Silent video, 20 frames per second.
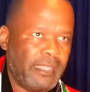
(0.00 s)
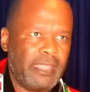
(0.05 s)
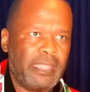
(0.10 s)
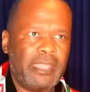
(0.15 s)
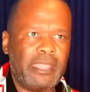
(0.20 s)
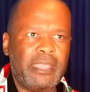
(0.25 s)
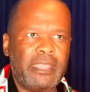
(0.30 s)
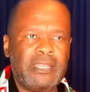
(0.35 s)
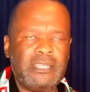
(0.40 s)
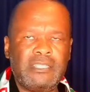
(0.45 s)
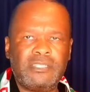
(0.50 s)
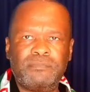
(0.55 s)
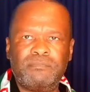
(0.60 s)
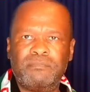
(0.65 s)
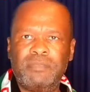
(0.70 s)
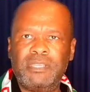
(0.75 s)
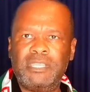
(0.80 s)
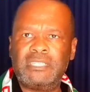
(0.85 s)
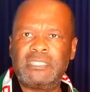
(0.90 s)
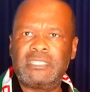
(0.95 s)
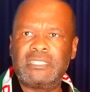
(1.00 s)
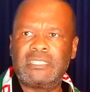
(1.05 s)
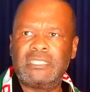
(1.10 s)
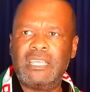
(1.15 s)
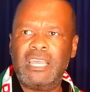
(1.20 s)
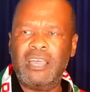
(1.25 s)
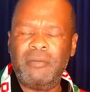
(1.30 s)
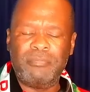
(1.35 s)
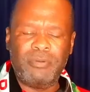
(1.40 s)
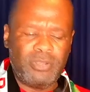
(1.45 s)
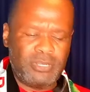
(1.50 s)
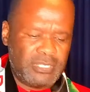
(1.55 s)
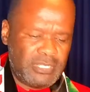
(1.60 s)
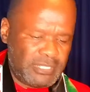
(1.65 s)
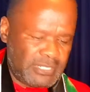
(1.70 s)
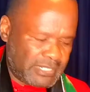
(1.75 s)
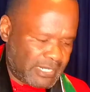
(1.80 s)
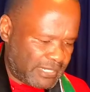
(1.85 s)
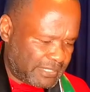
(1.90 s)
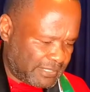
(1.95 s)
He speaks about
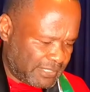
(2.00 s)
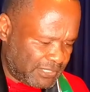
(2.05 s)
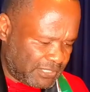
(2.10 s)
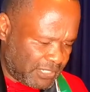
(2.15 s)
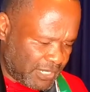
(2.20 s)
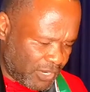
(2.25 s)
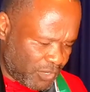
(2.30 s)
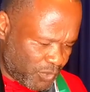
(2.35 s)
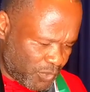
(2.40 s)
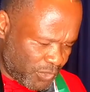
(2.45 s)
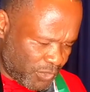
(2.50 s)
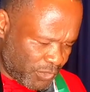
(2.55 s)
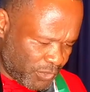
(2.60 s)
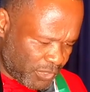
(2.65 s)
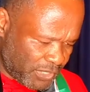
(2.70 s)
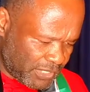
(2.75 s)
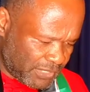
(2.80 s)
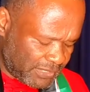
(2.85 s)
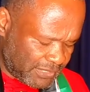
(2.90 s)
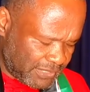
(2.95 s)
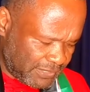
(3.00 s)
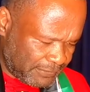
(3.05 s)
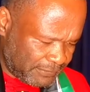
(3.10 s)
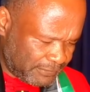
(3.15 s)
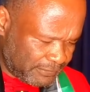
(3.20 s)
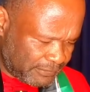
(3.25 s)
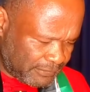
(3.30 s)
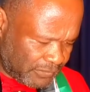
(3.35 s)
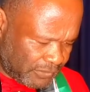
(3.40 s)
the transitional authority.